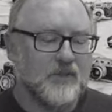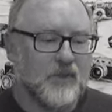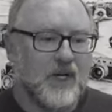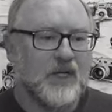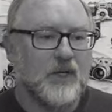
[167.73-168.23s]

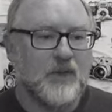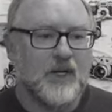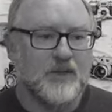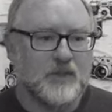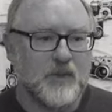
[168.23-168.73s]
Why go
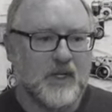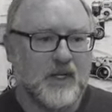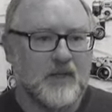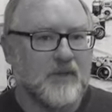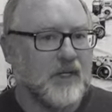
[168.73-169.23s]
out and spend a
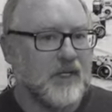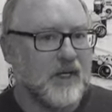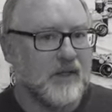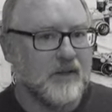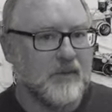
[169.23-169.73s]
lot of money
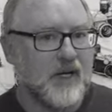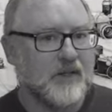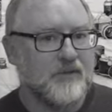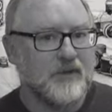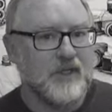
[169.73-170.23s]
on a
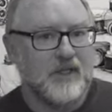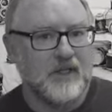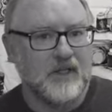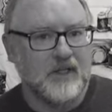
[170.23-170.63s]
lomography